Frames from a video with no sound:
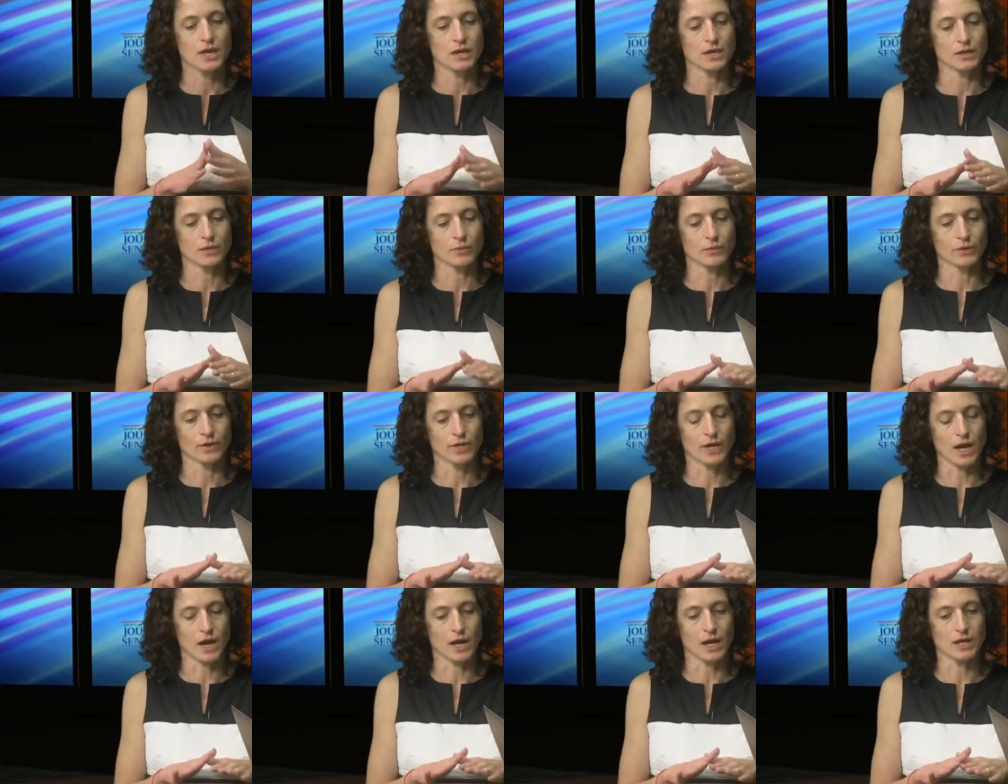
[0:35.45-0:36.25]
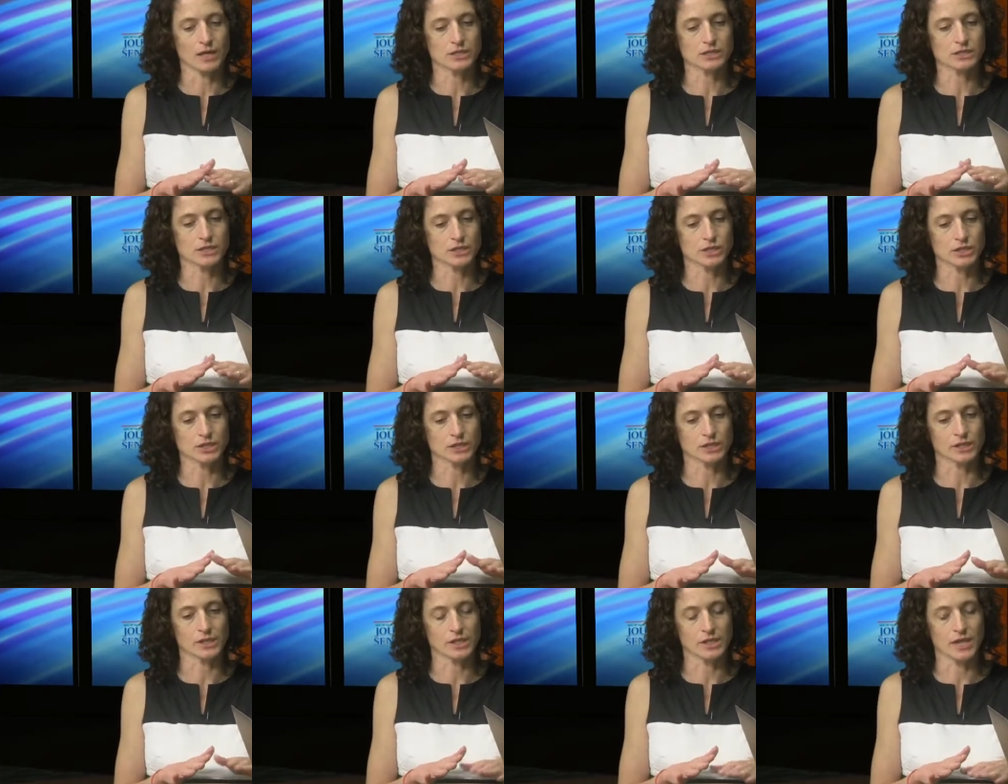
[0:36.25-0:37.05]
It would uh,
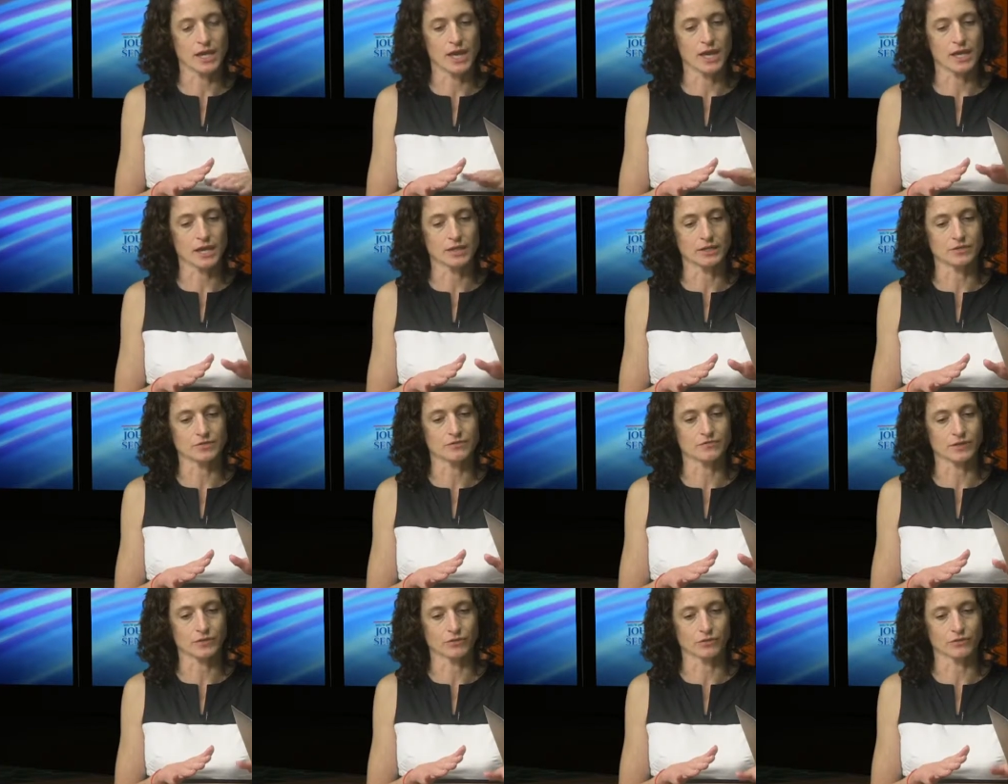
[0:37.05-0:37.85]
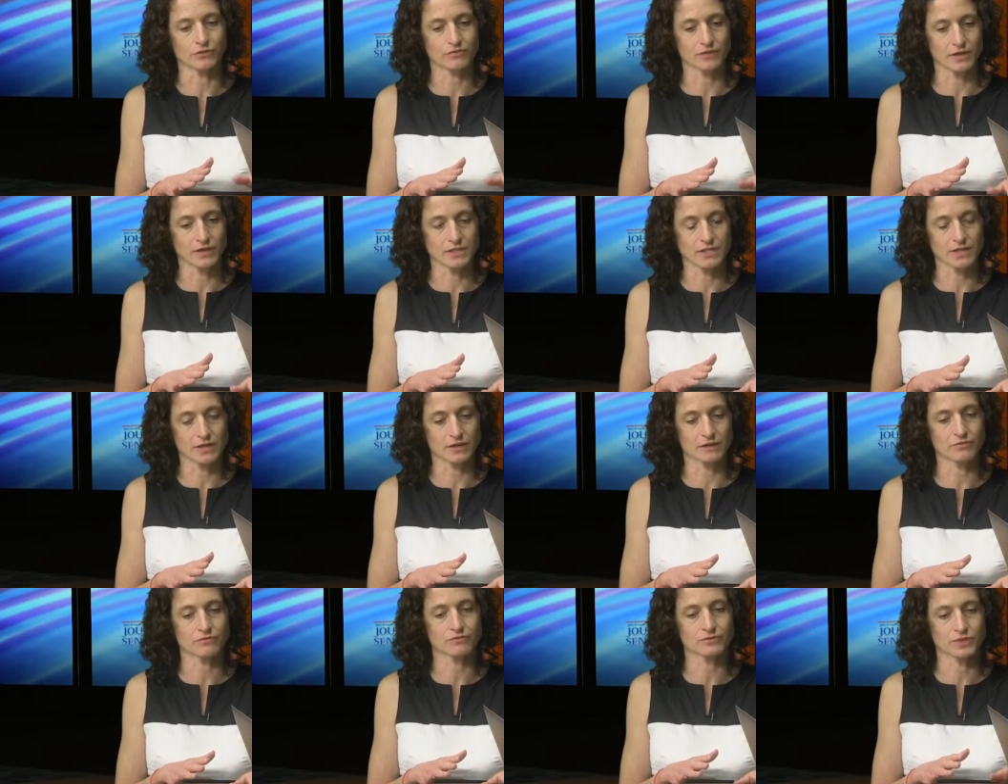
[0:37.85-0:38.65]
essentially end federal
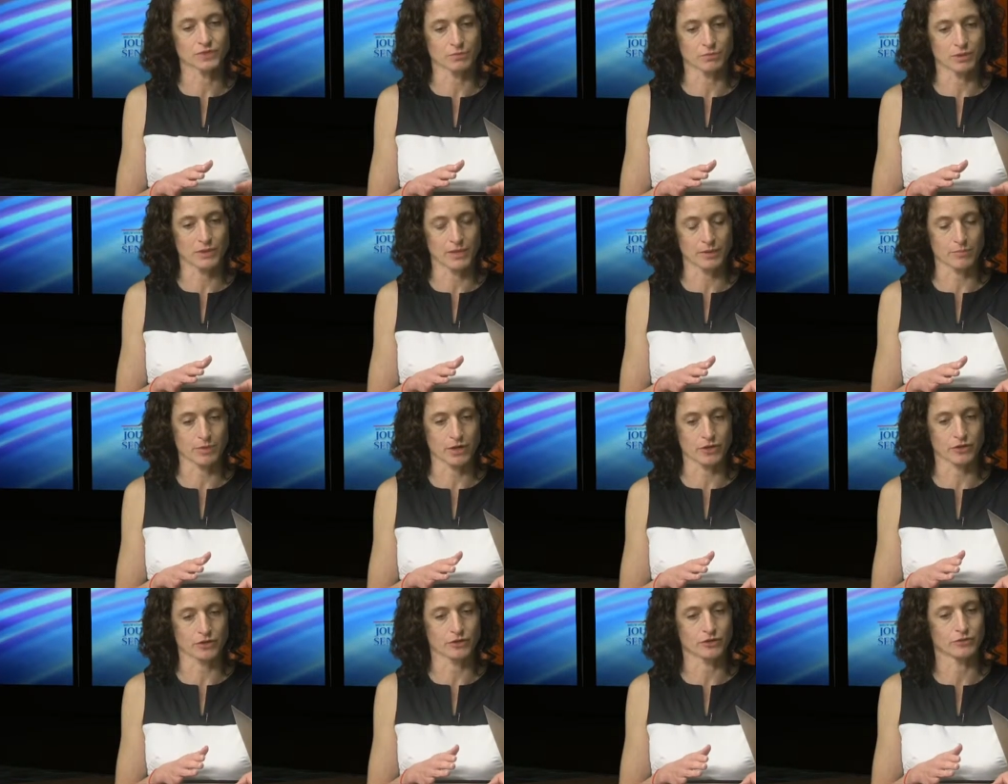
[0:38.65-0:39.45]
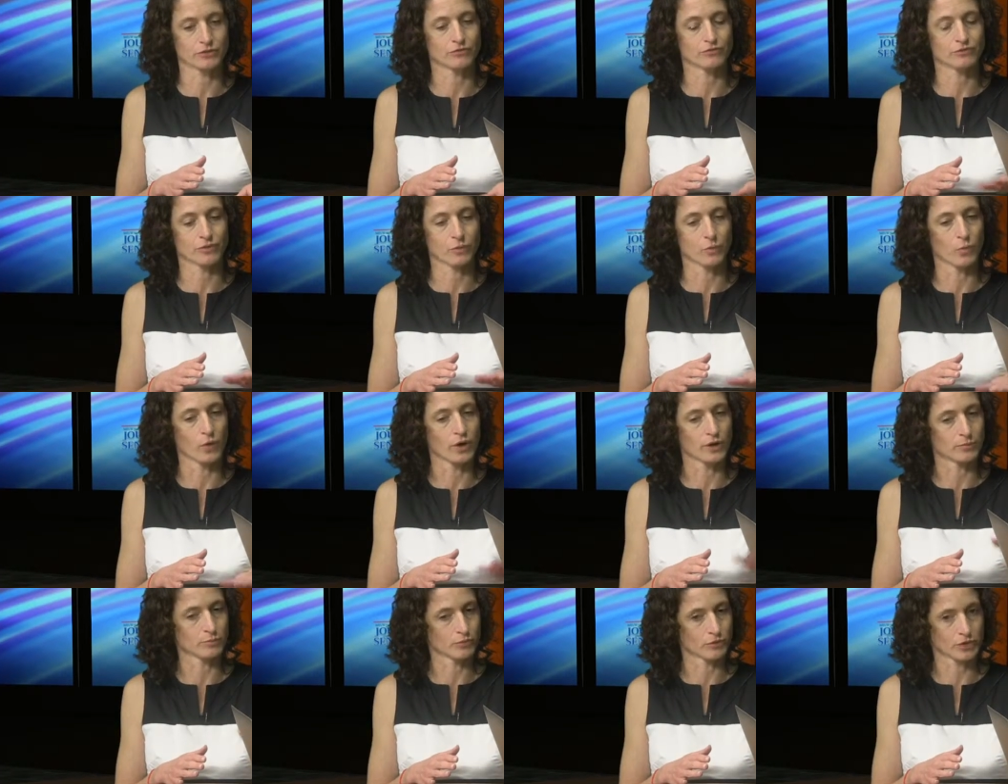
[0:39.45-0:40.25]
funding to Planned Parenthood from
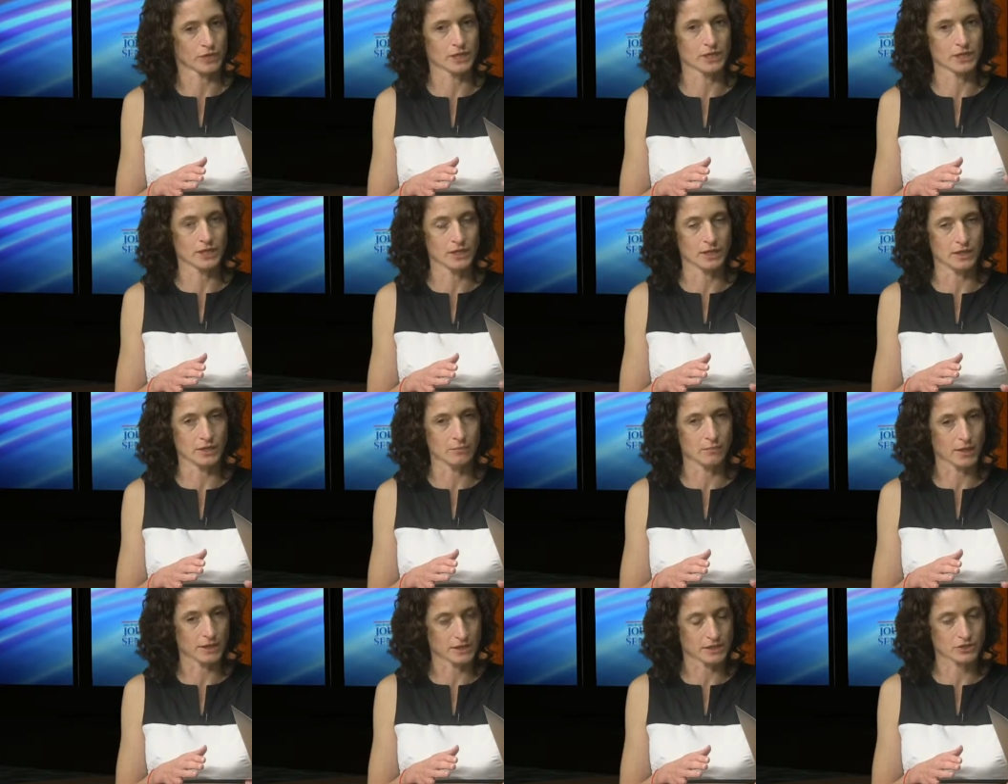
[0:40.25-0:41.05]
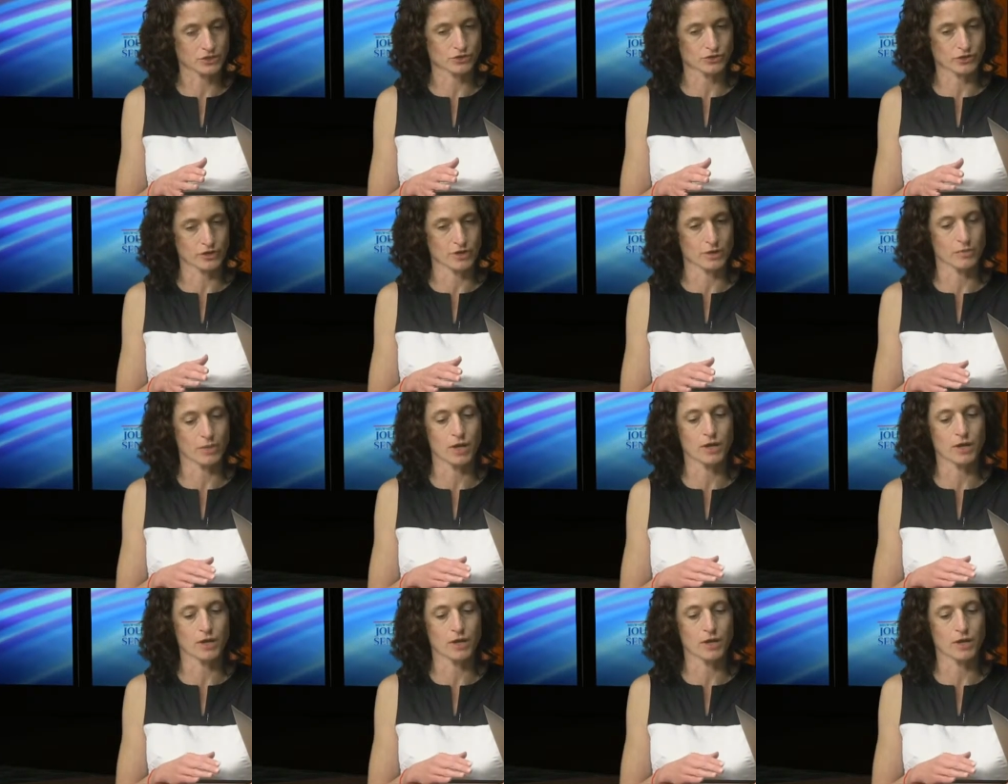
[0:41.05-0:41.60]
one pretty key money stream.